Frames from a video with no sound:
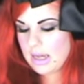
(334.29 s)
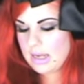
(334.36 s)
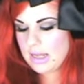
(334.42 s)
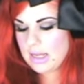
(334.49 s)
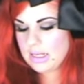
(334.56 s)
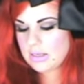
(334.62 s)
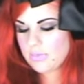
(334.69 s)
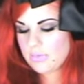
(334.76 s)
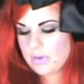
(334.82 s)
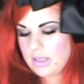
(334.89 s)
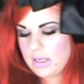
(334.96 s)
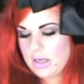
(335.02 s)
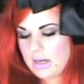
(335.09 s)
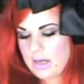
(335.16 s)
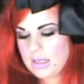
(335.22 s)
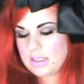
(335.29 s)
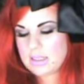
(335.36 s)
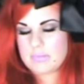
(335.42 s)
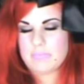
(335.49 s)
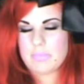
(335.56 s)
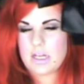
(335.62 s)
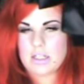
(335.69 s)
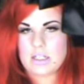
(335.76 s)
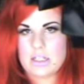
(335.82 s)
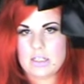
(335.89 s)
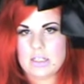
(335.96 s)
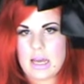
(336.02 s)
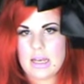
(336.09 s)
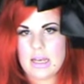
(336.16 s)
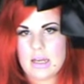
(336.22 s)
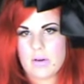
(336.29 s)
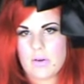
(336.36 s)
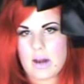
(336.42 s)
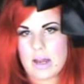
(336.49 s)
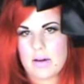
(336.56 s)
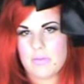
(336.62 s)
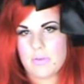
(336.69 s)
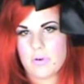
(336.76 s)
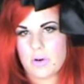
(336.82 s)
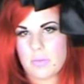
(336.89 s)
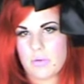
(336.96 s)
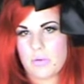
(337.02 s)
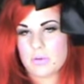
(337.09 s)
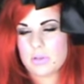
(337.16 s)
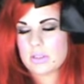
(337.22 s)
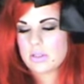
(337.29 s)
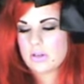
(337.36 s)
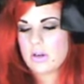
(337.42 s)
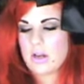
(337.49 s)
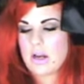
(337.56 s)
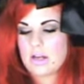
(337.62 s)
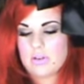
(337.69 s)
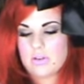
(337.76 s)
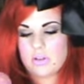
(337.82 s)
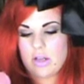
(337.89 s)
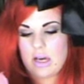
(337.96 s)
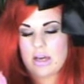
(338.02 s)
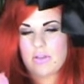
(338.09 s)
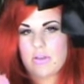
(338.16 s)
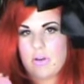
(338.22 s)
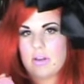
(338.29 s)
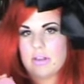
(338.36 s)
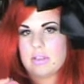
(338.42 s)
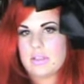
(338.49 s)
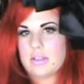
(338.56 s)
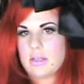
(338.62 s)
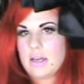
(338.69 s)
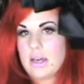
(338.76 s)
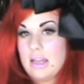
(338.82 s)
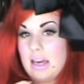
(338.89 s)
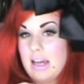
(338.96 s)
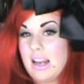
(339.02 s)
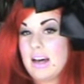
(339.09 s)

And these are really nice blushes and they're quite affordable, so I do like those and they